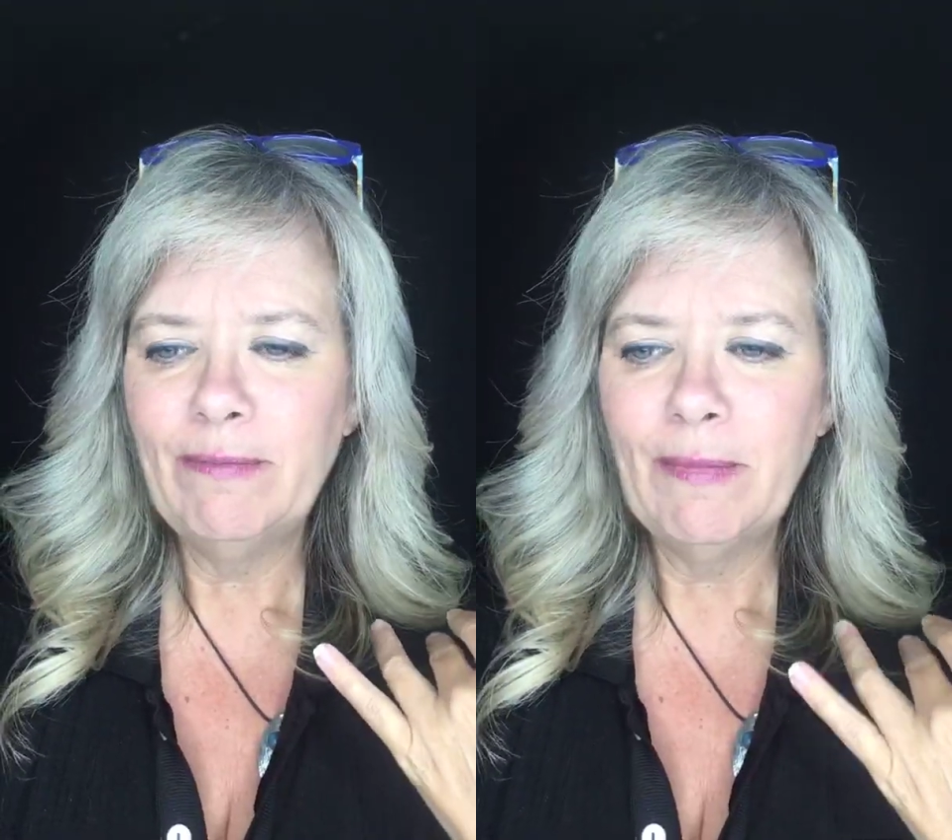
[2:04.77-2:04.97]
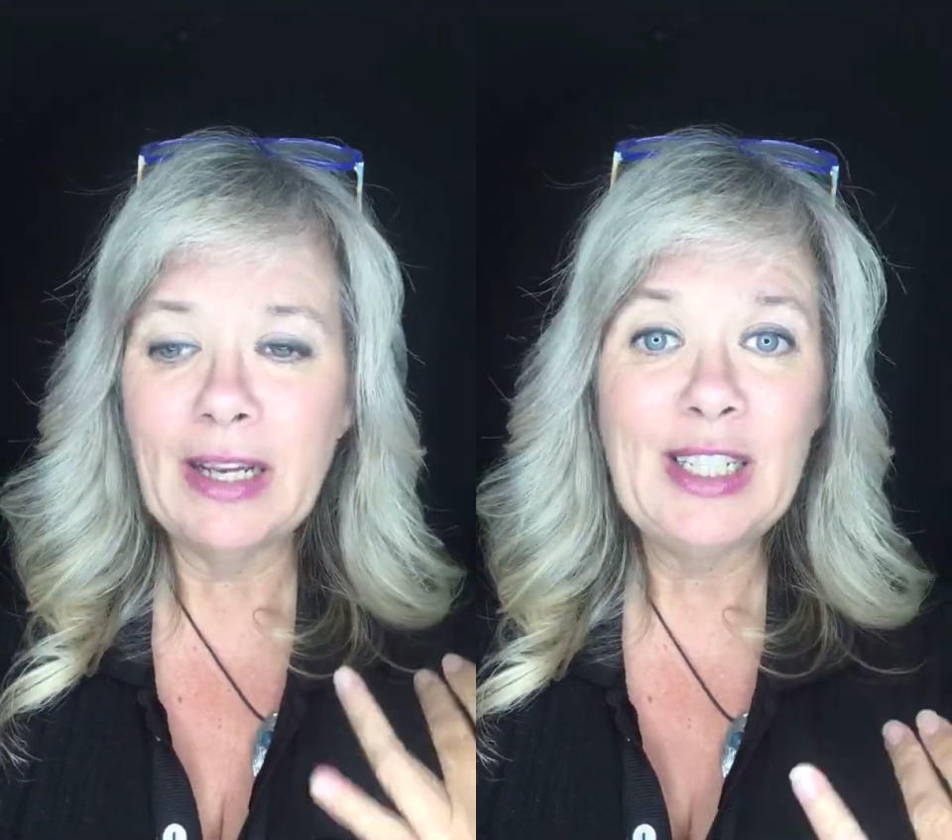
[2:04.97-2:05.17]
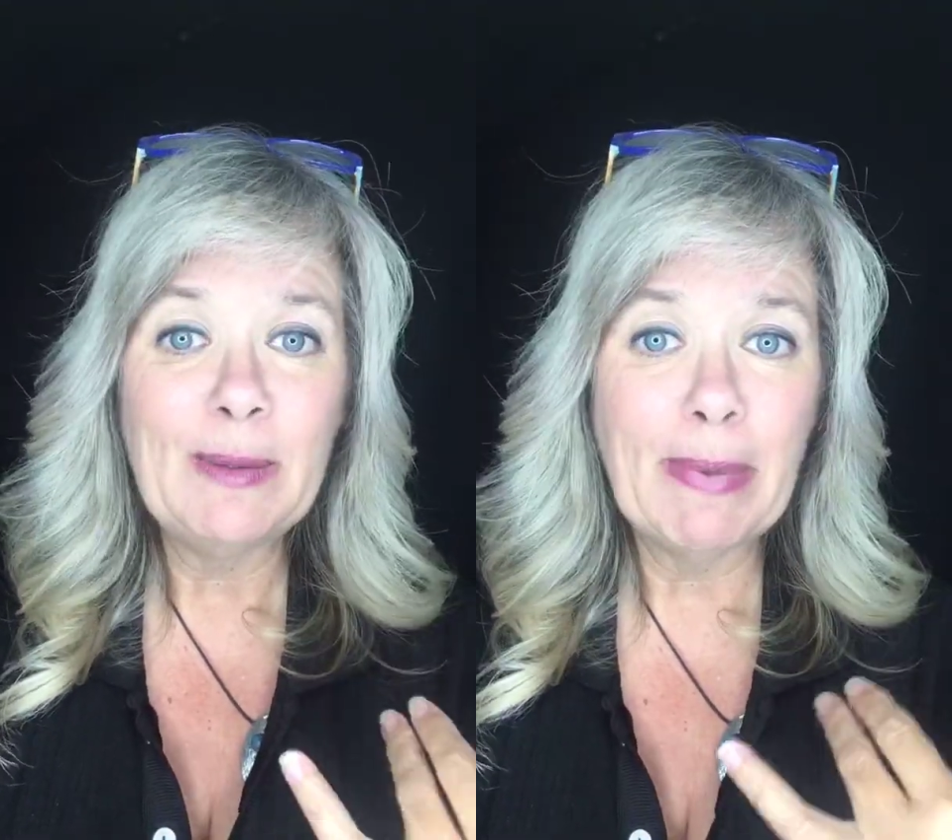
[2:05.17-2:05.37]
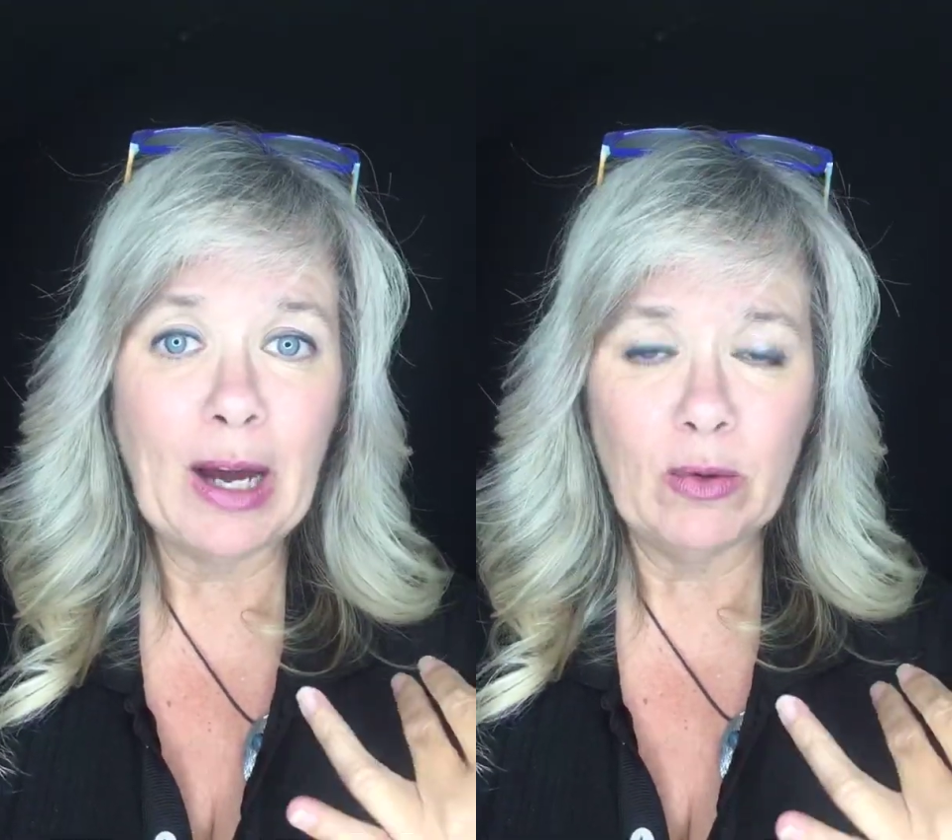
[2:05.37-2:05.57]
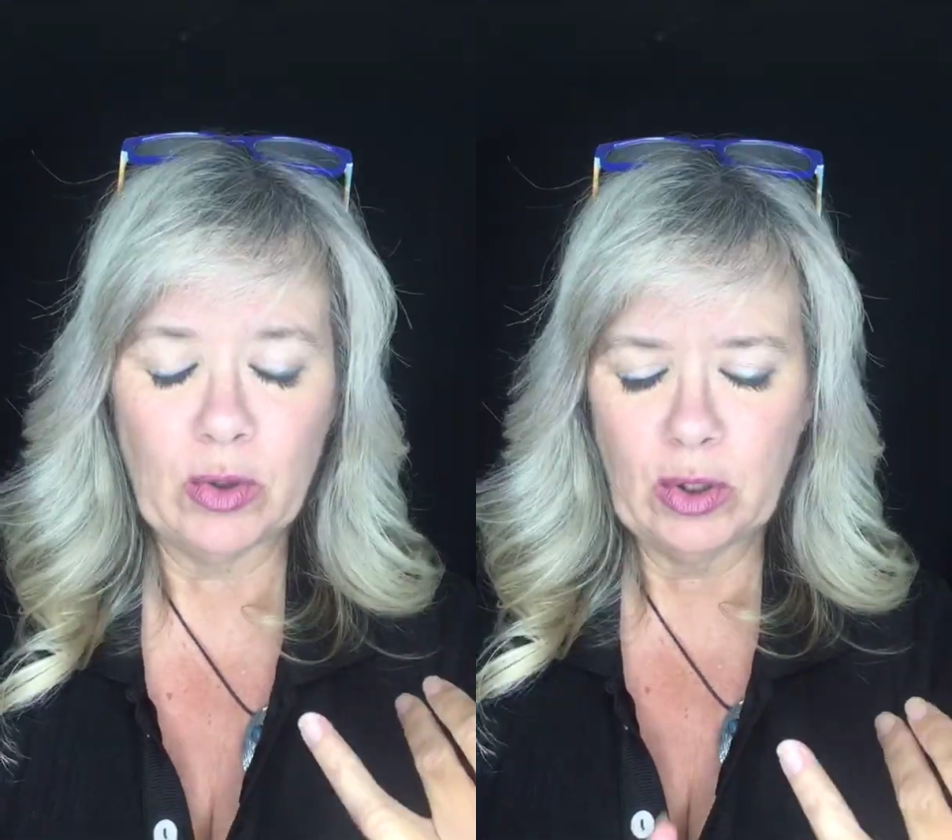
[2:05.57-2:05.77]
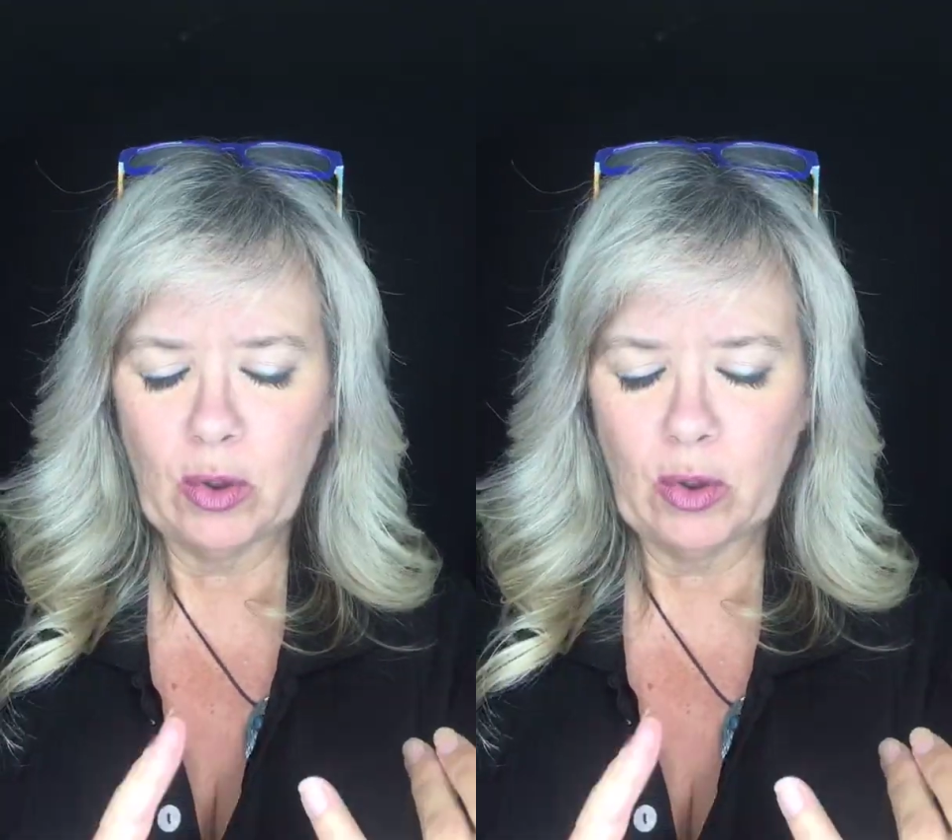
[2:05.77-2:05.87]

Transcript: a spouse